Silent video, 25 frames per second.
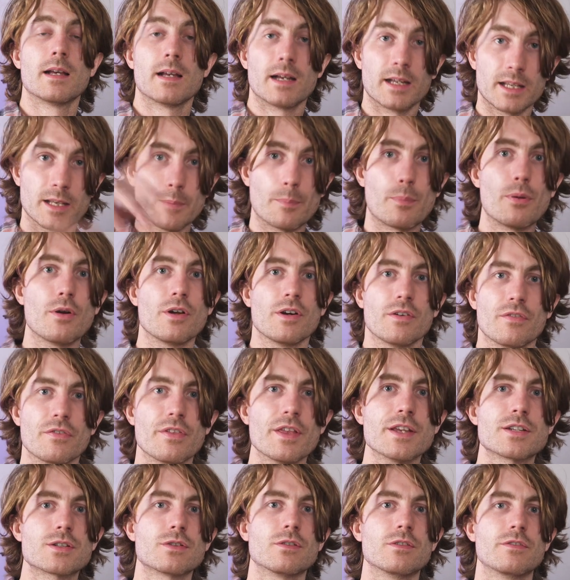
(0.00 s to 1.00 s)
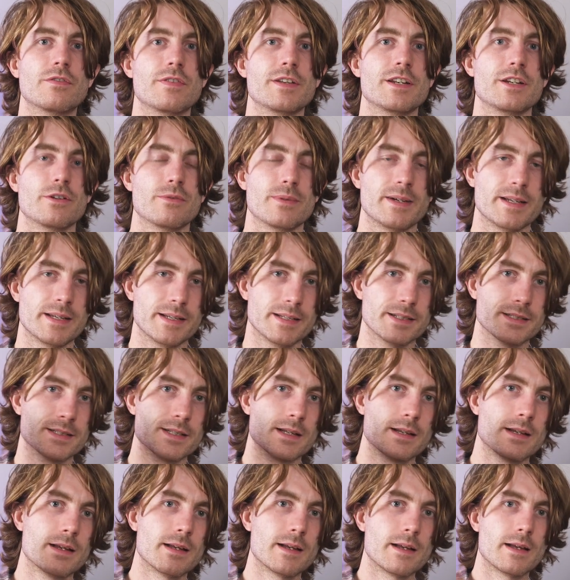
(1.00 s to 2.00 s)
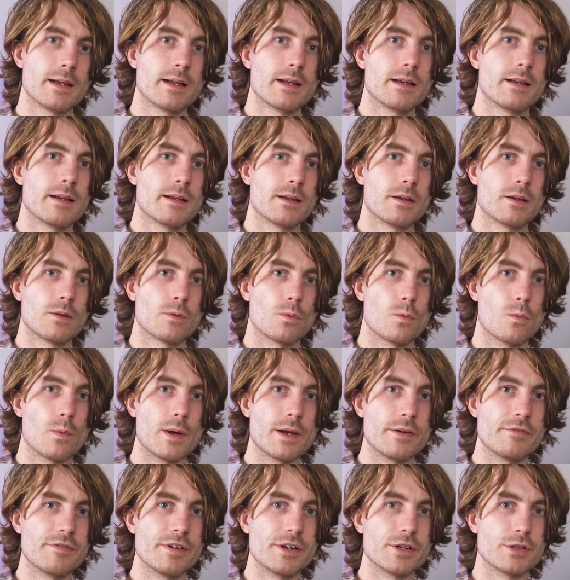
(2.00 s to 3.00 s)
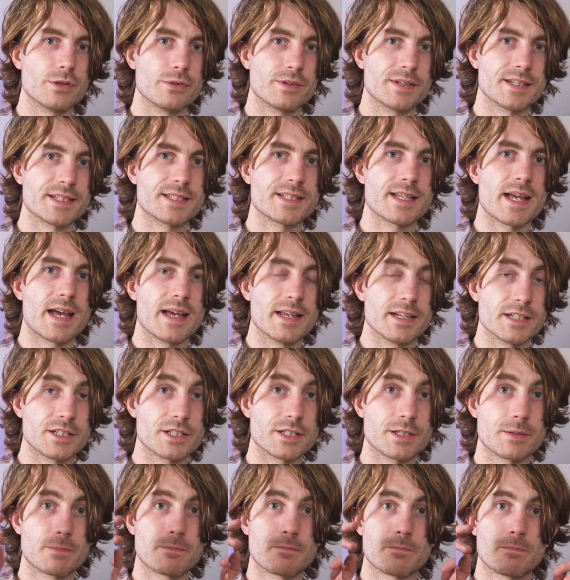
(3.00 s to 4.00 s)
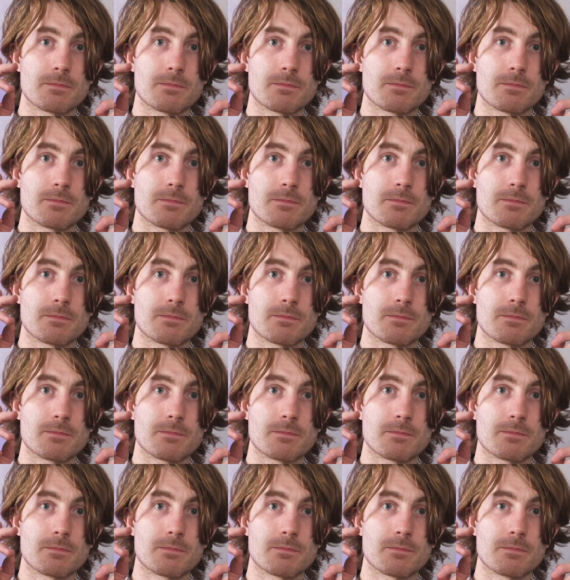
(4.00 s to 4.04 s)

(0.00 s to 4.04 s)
And the point of this whole video is wide ratio cassettes.